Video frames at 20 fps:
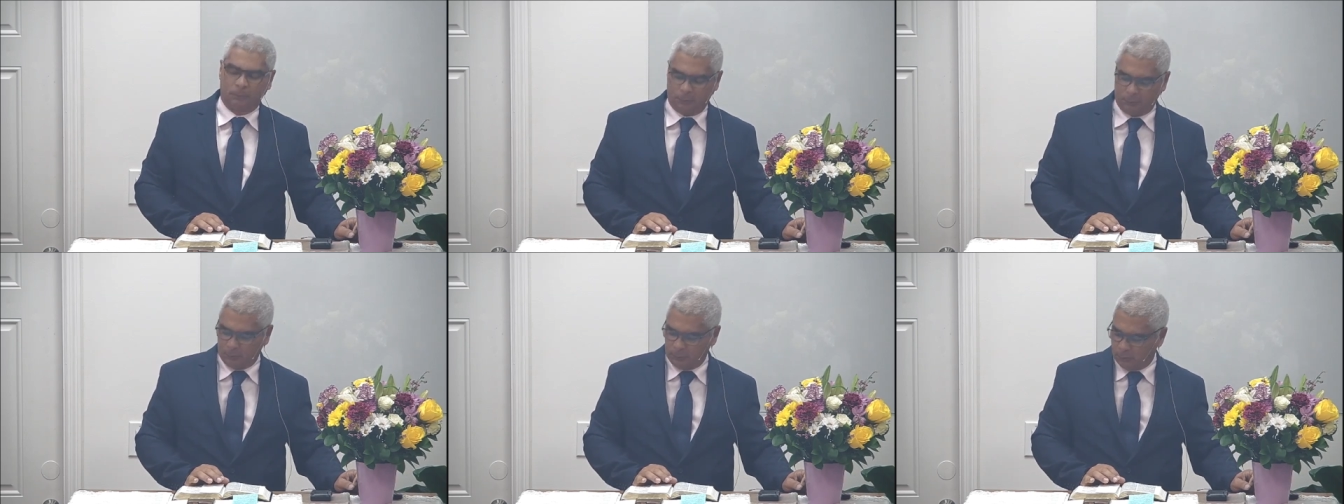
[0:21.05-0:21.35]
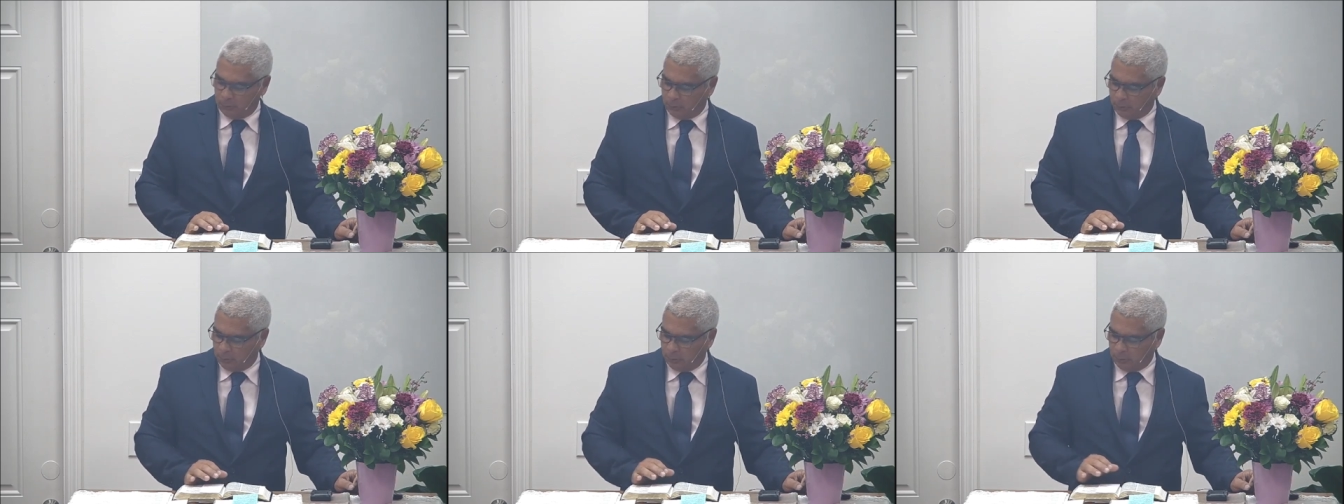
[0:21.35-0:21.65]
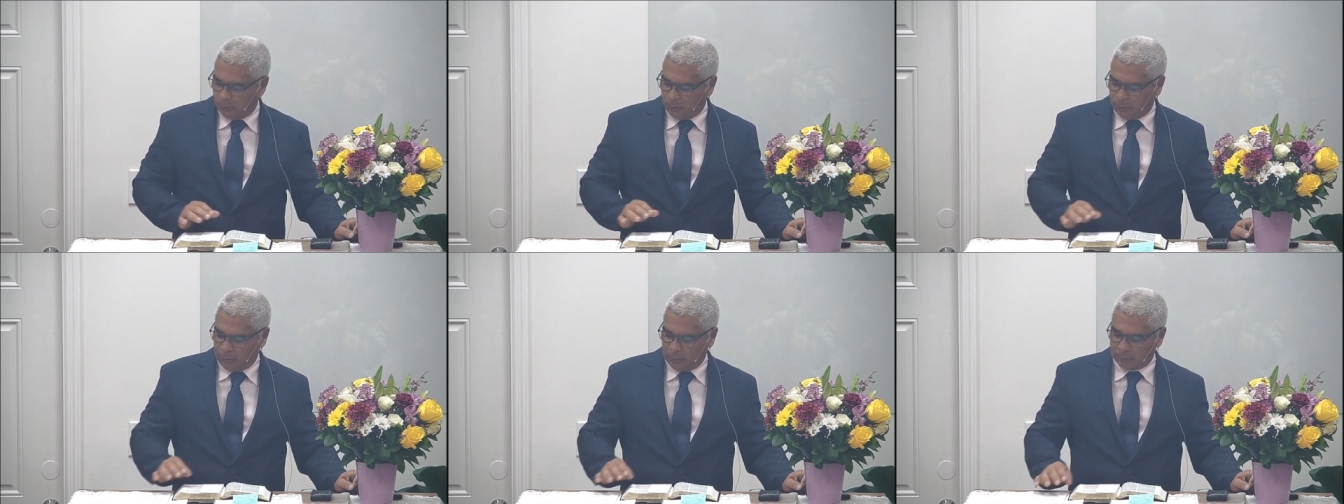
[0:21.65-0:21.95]

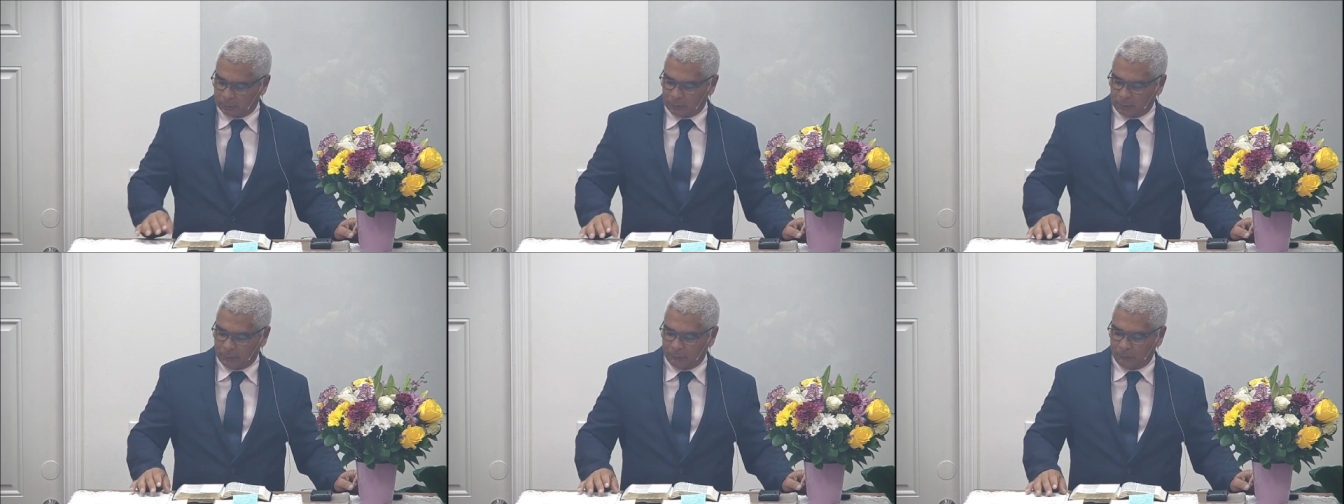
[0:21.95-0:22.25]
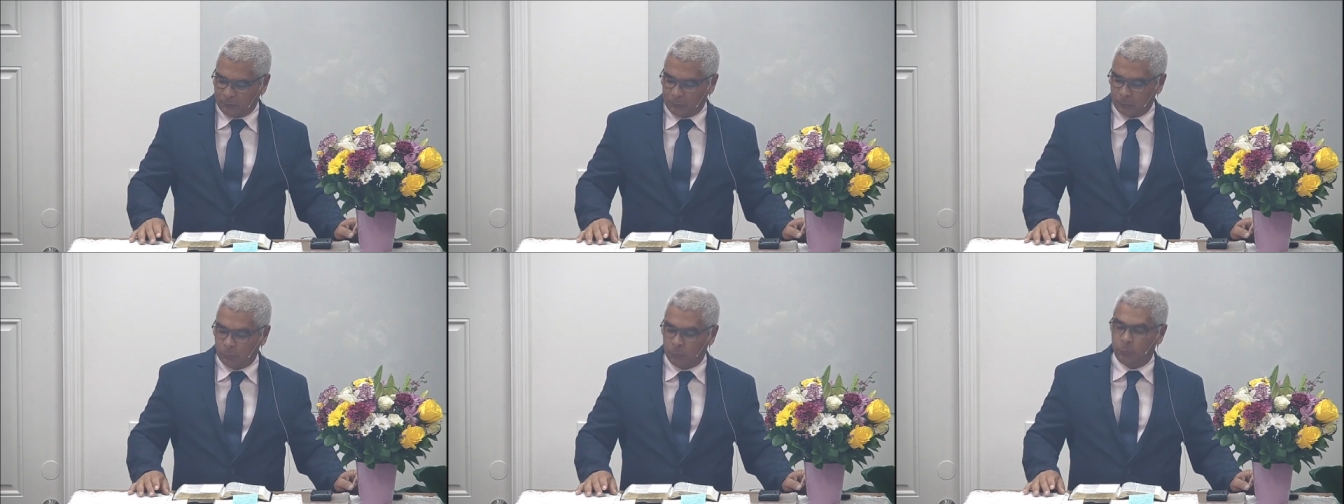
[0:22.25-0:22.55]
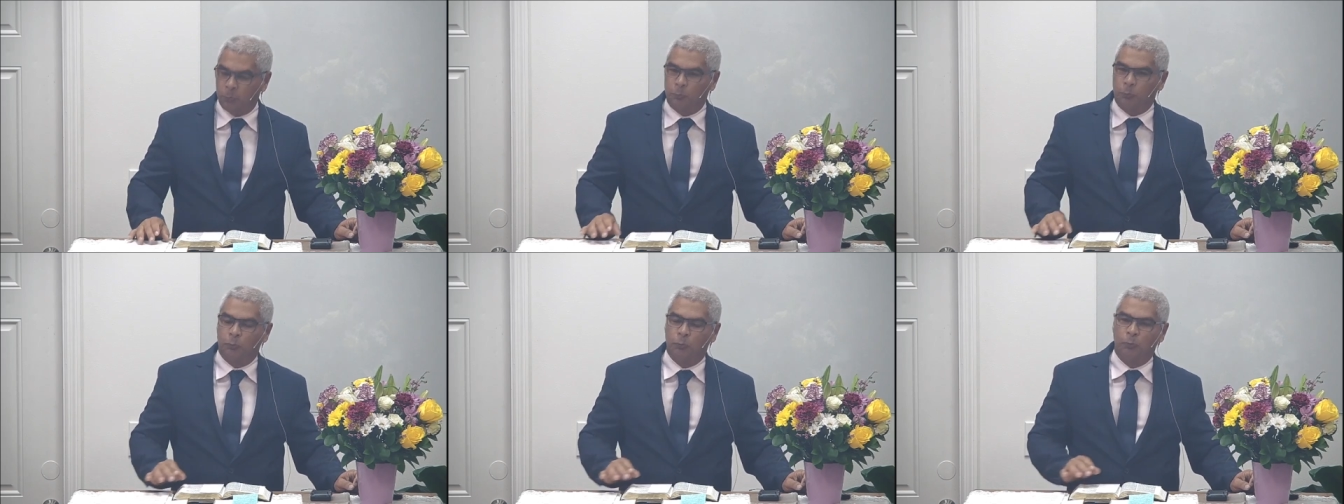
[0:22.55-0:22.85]
participating
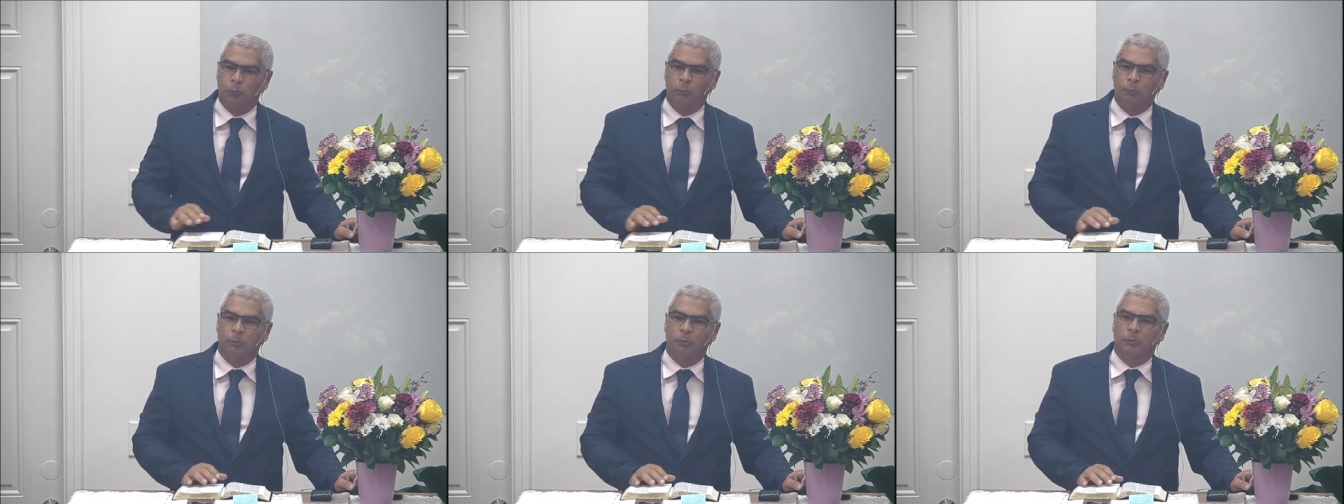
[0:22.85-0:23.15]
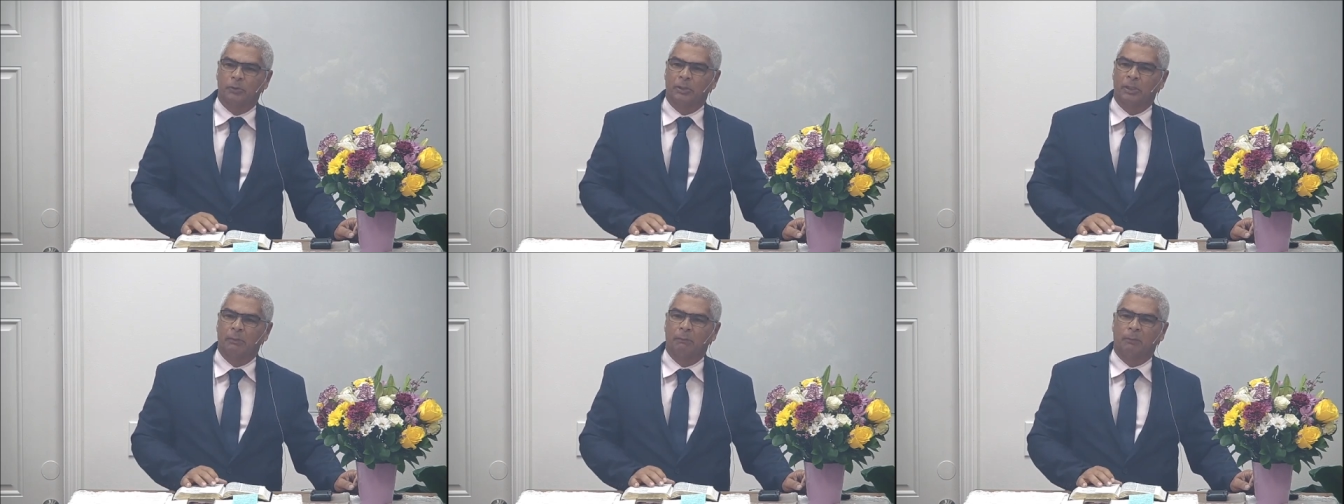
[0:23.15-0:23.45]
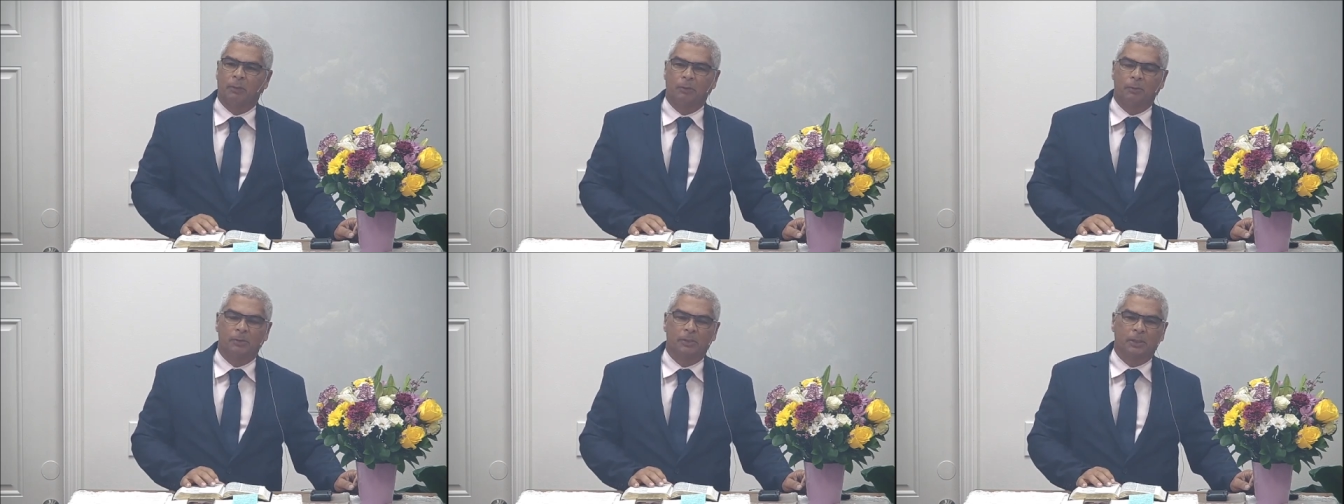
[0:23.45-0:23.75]
through
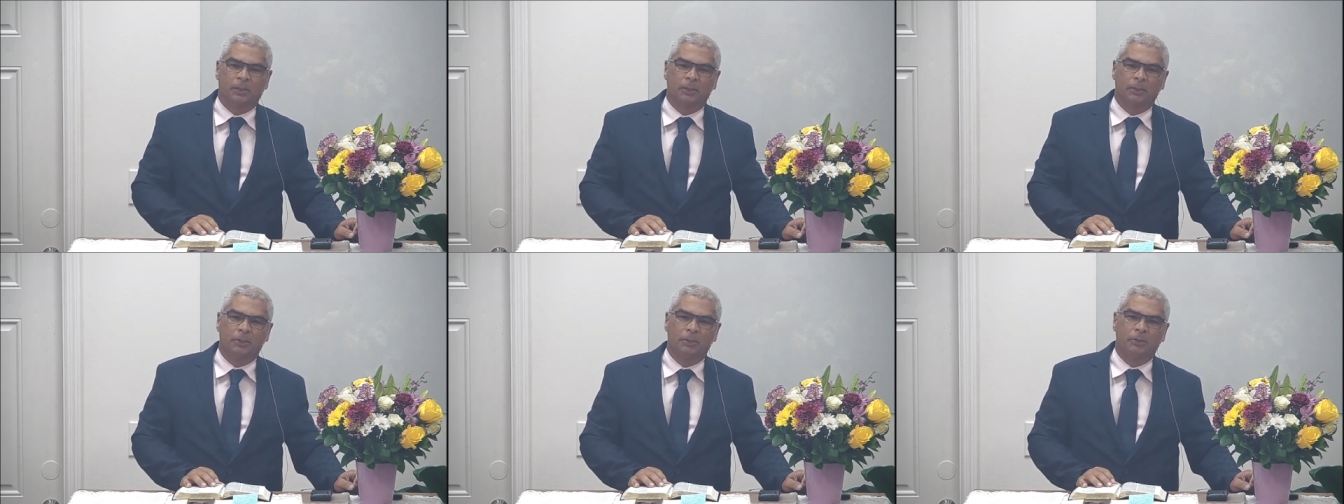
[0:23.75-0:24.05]
YouTube,